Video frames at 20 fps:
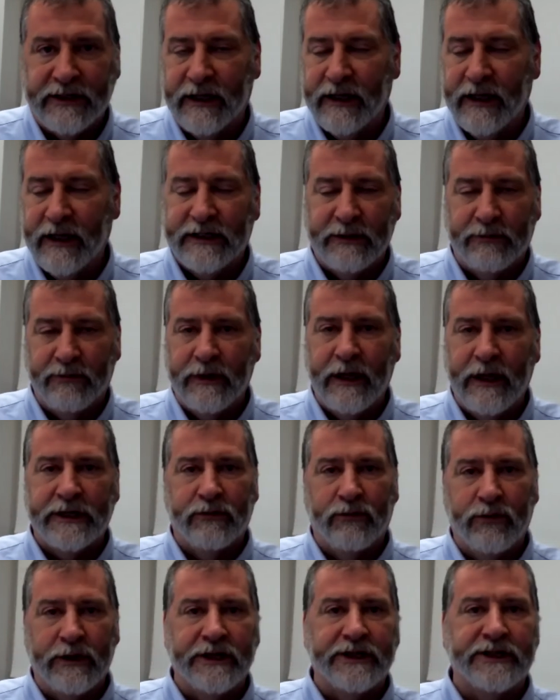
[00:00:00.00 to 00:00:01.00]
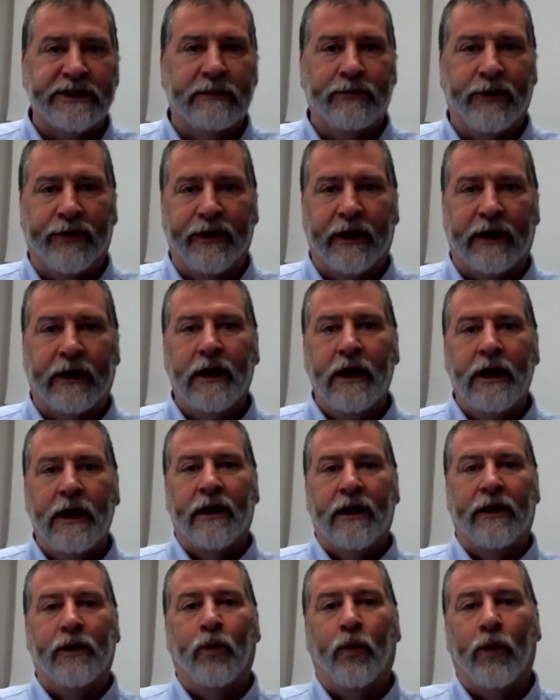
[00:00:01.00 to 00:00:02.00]
That's a that's a really simple thing.
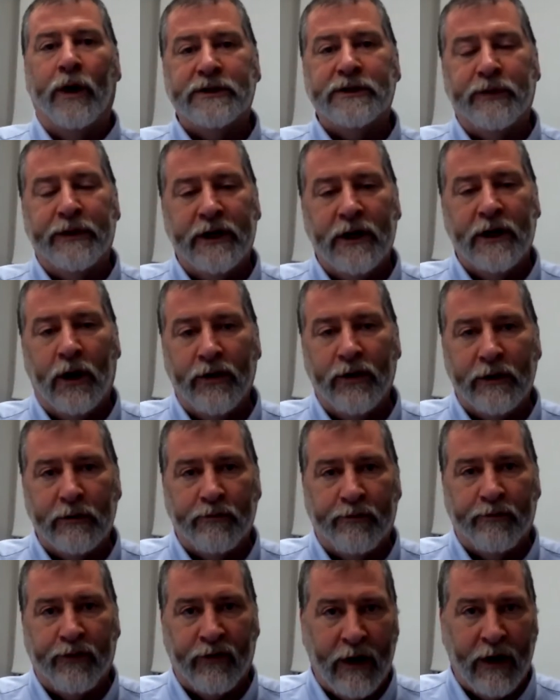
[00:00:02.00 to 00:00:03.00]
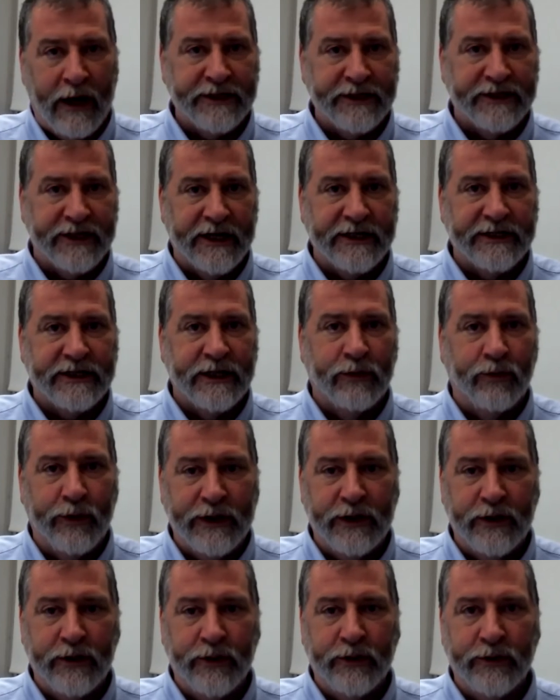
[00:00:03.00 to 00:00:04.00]
And then once we know the process that we
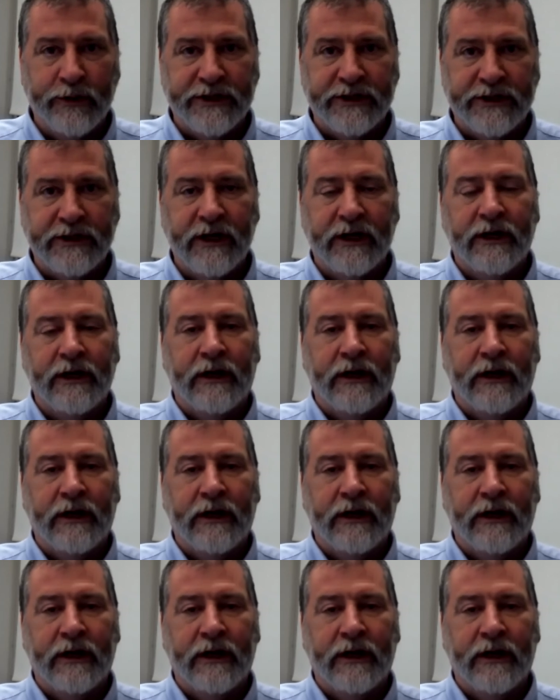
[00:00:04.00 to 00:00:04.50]
used